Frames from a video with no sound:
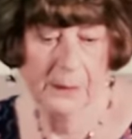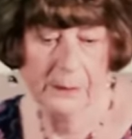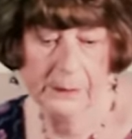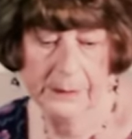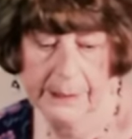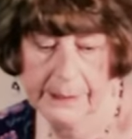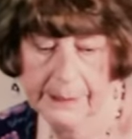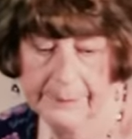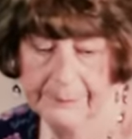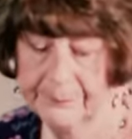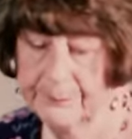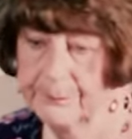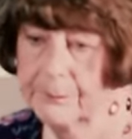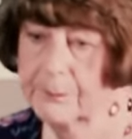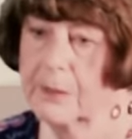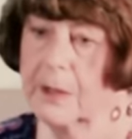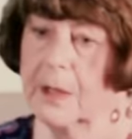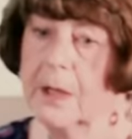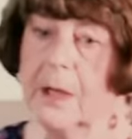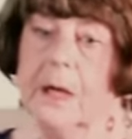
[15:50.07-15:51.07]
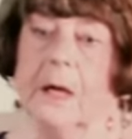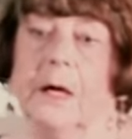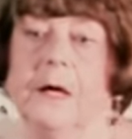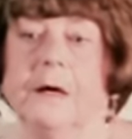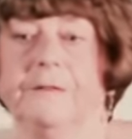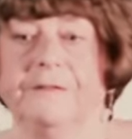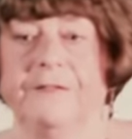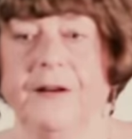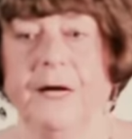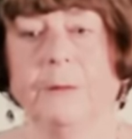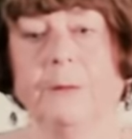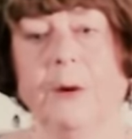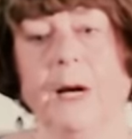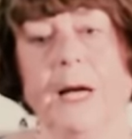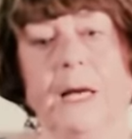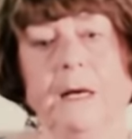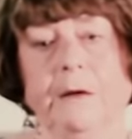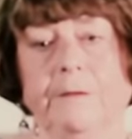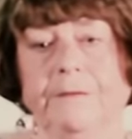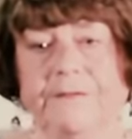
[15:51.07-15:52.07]
Okay.
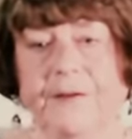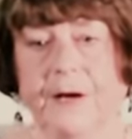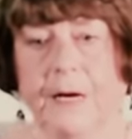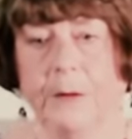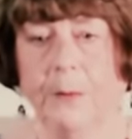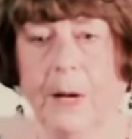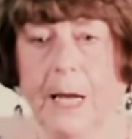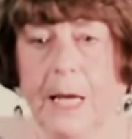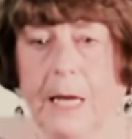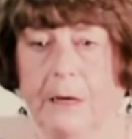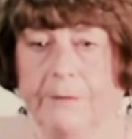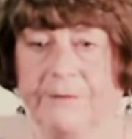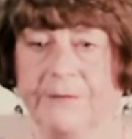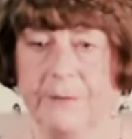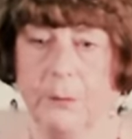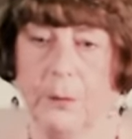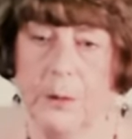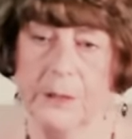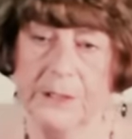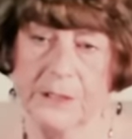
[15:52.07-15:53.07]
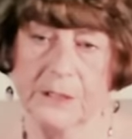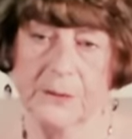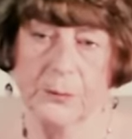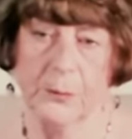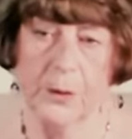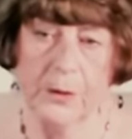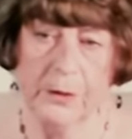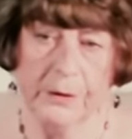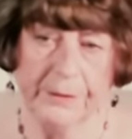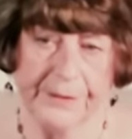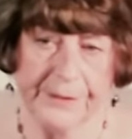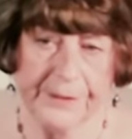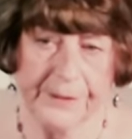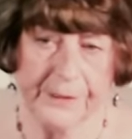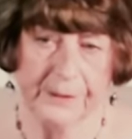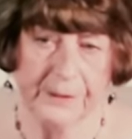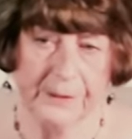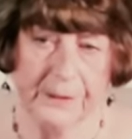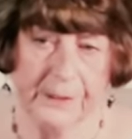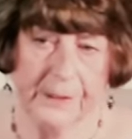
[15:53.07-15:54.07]
Farewell, farewell for what it's worth
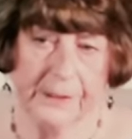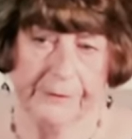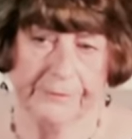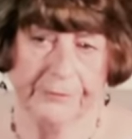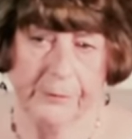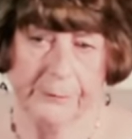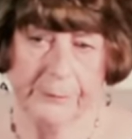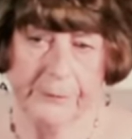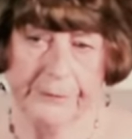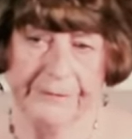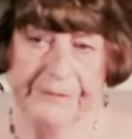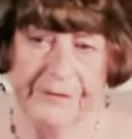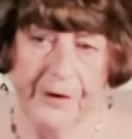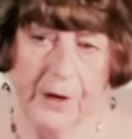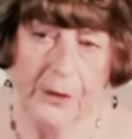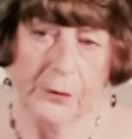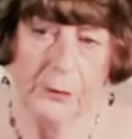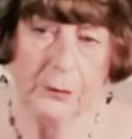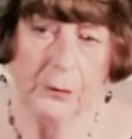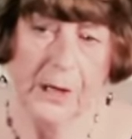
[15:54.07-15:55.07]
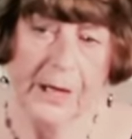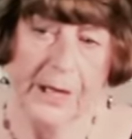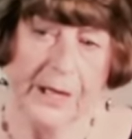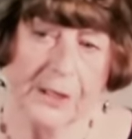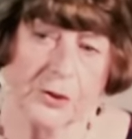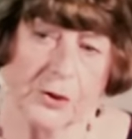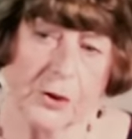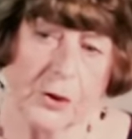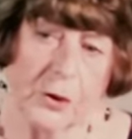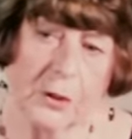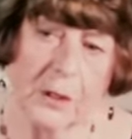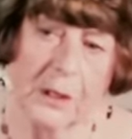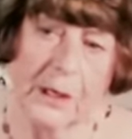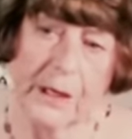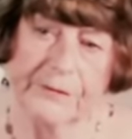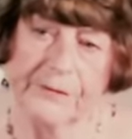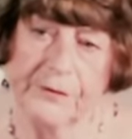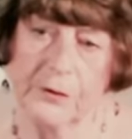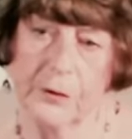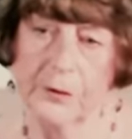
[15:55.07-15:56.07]
from the final hedgehog
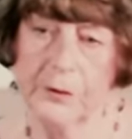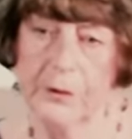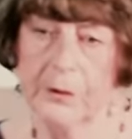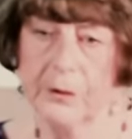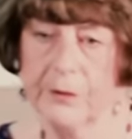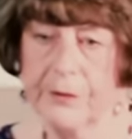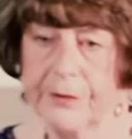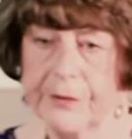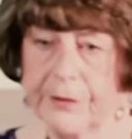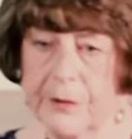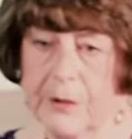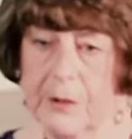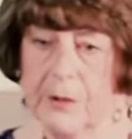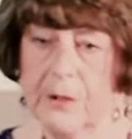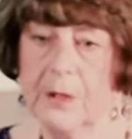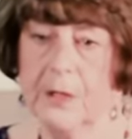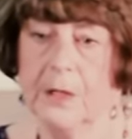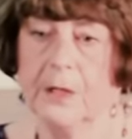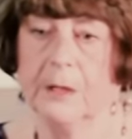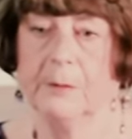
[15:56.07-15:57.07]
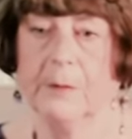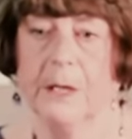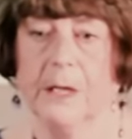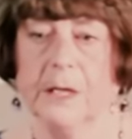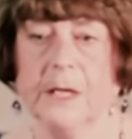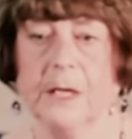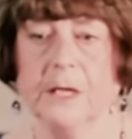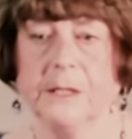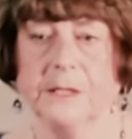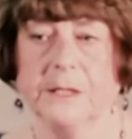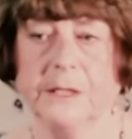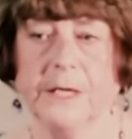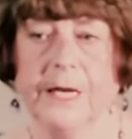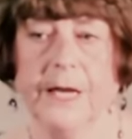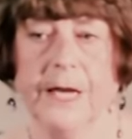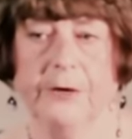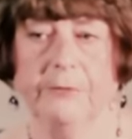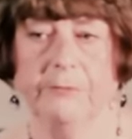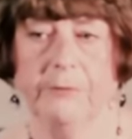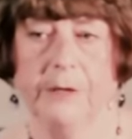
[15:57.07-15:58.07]
left on earth. My cousin
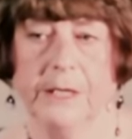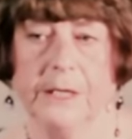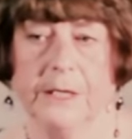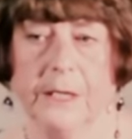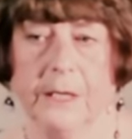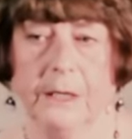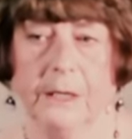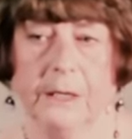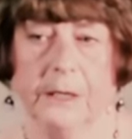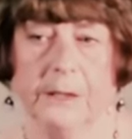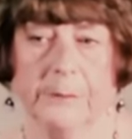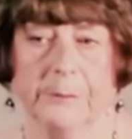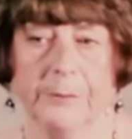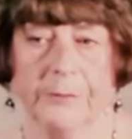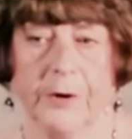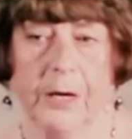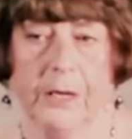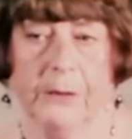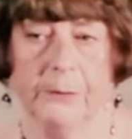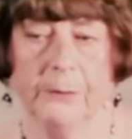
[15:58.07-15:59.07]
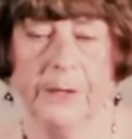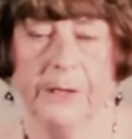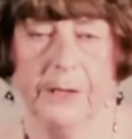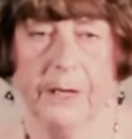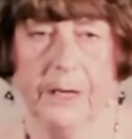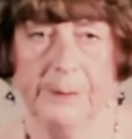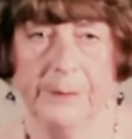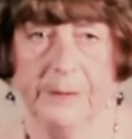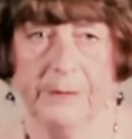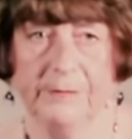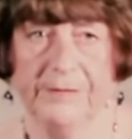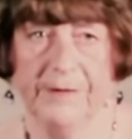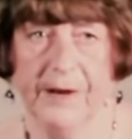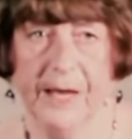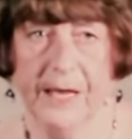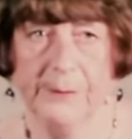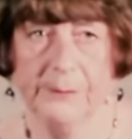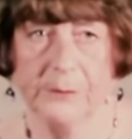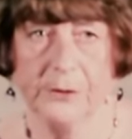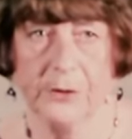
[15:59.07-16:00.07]
Henry, young and bright, went up in
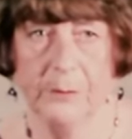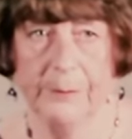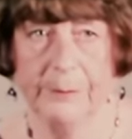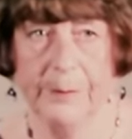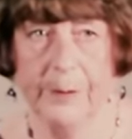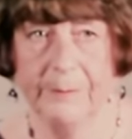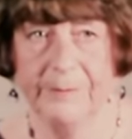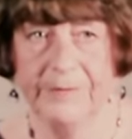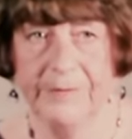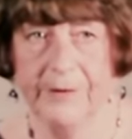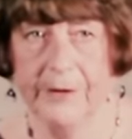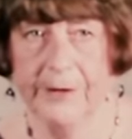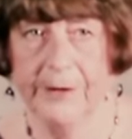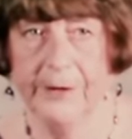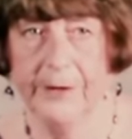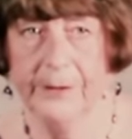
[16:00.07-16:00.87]
flames on bonfire